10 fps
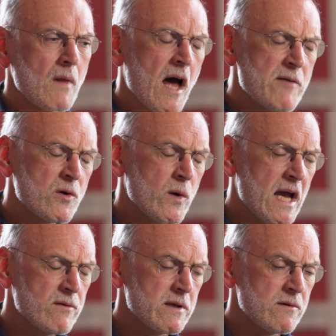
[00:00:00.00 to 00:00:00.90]
I've been quite
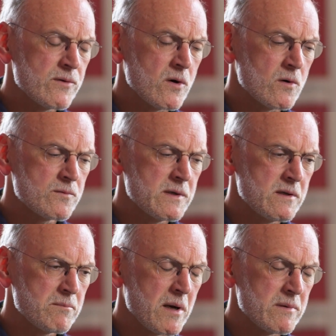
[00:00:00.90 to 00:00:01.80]
heavily involved
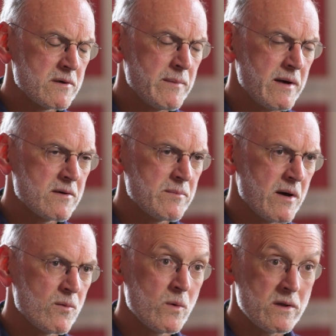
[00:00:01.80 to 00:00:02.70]
in public debate
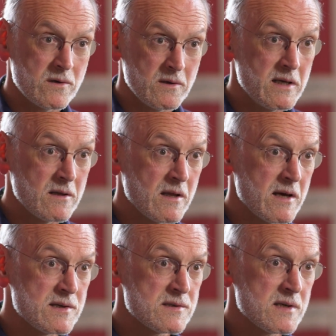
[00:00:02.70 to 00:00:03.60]
about whether to
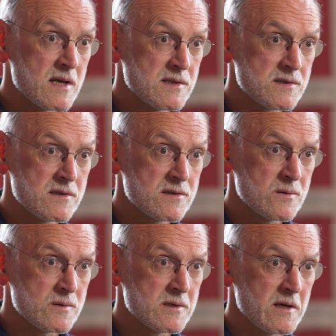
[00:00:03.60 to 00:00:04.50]
legalize assisted
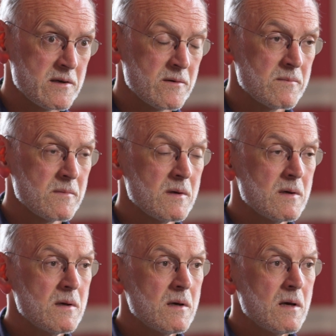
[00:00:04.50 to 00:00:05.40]
suicide.
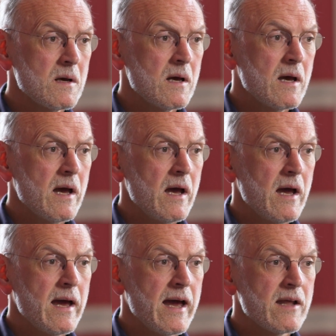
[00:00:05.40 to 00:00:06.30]

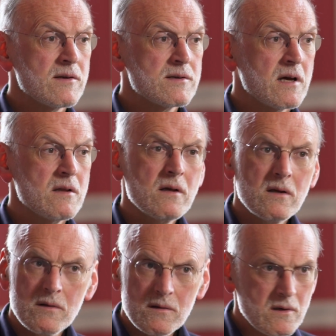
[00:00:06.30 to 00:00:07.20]
And uh,
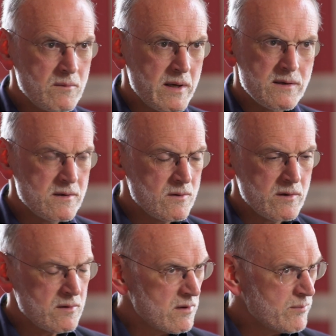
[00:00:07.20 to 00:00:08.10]
the, the, debate, you know,
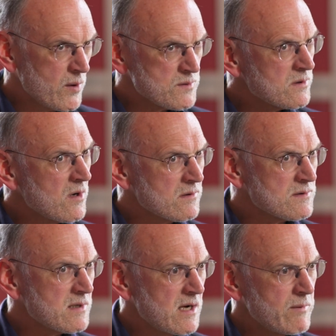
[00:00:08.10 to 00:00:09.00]
the, there are pros and
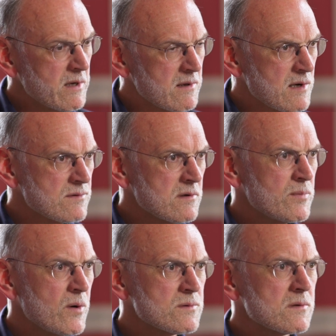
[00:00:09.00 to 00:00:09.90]
cons, and I recognize there are
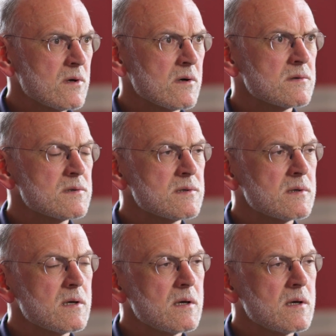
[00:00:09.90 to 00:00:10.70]
pros and cons.